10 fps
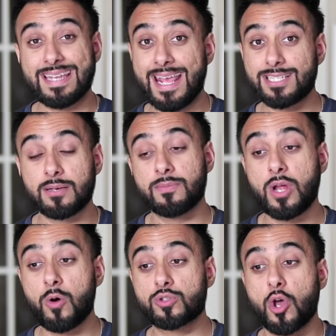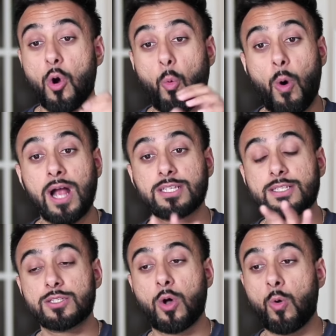take some notes, watch
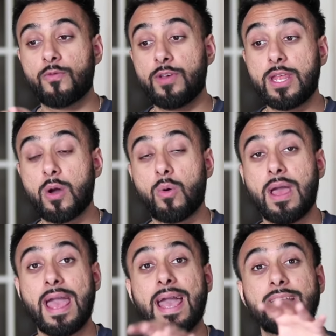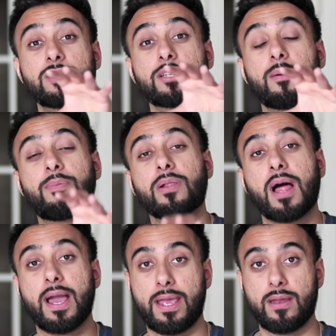this whole video, and just
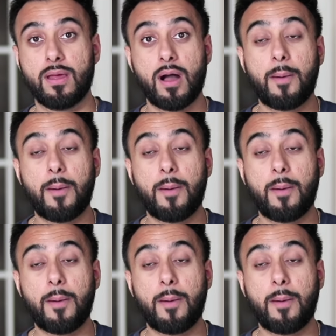apply it.